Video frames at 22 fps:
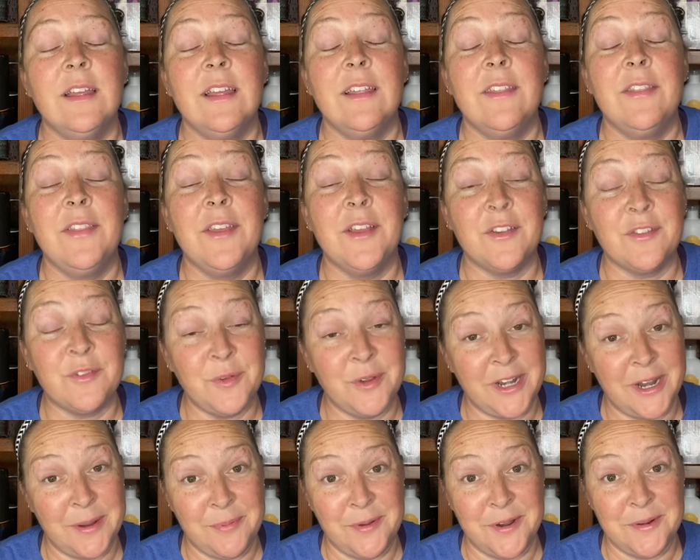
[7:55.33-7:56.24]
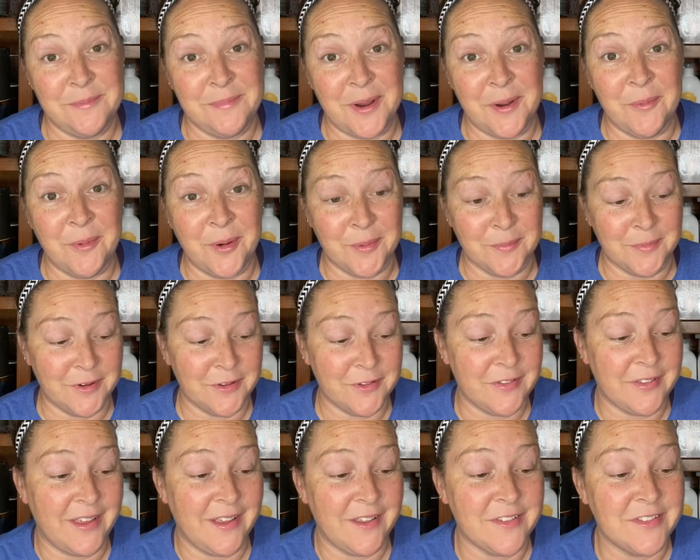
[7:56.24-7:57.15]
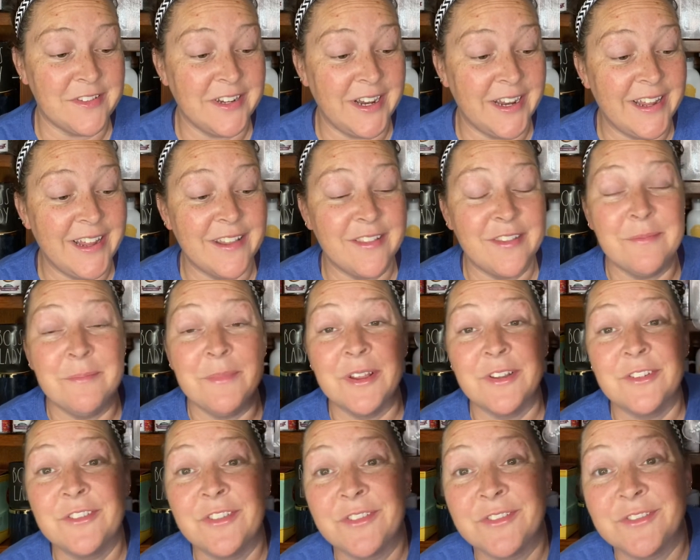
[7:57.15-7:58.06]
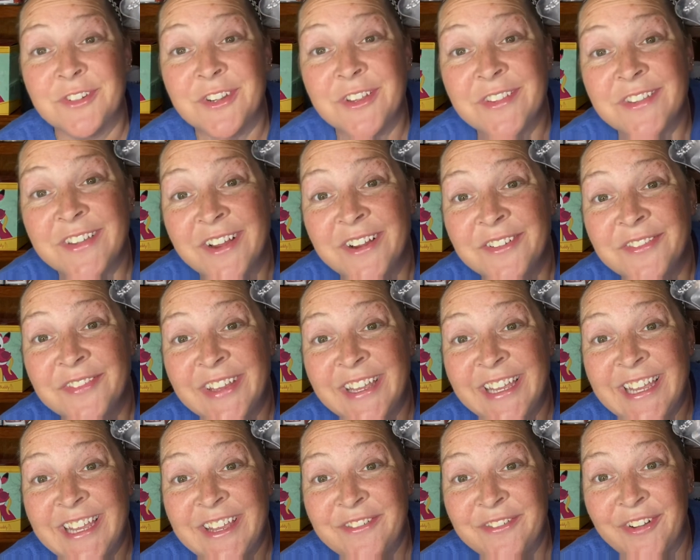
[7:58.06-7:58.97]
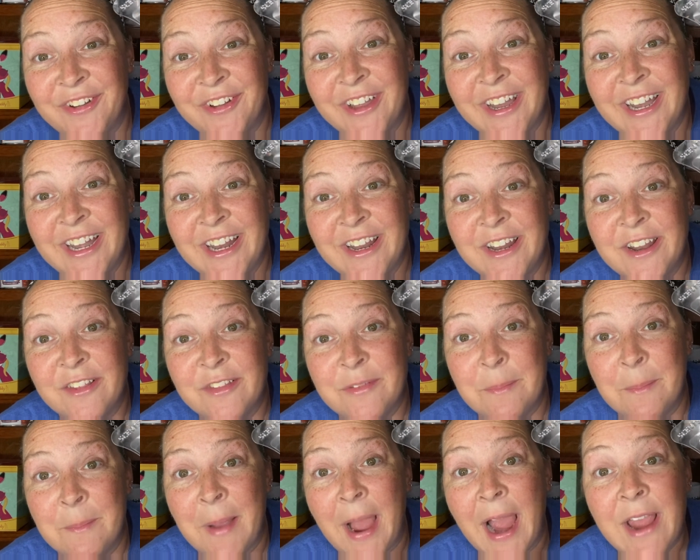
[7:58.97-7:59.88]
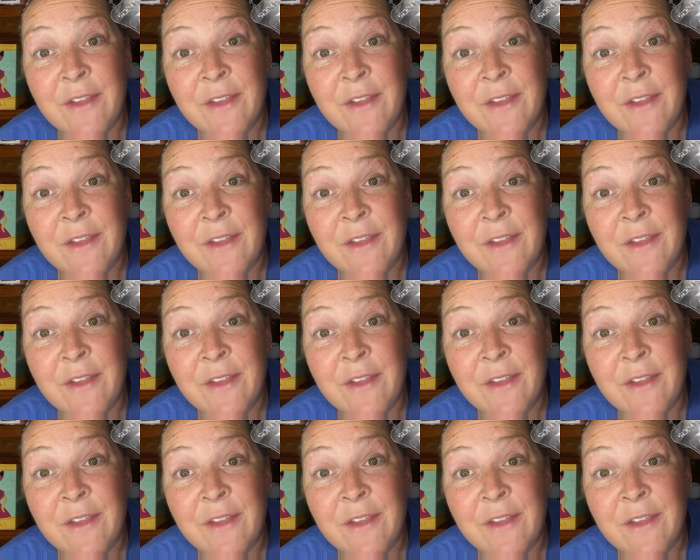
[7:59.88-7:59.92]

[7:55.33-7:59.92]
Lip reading: This one I put in my warmers last night. It's Mistress of Evil and it is my